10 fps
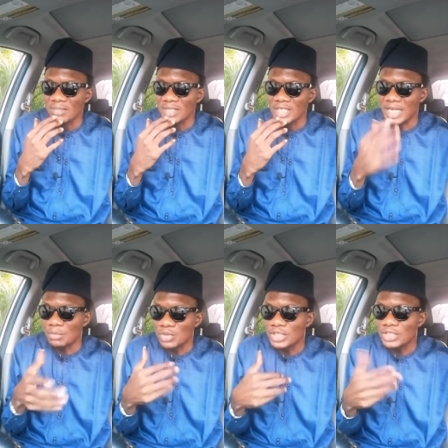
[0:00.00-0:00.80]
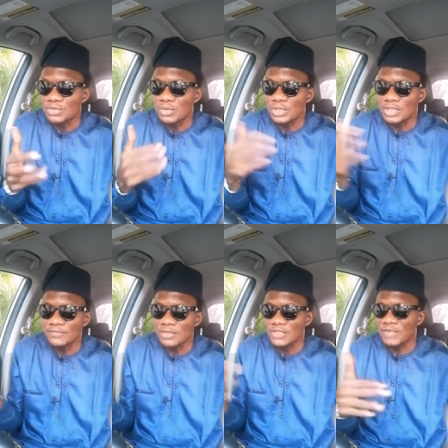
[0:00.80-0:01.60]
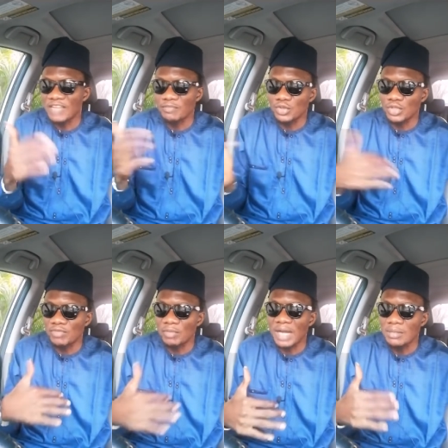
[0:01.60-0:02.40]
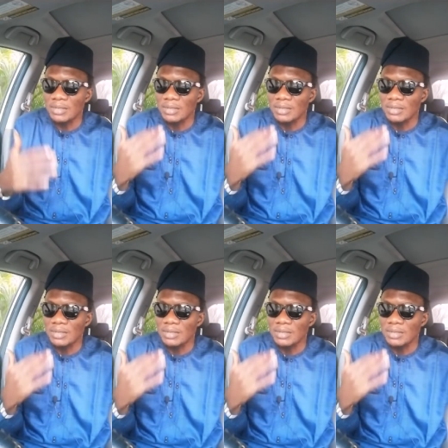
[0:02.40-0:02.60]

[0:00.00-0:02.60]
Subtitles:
that Moses wrote first 5 books of the Bible,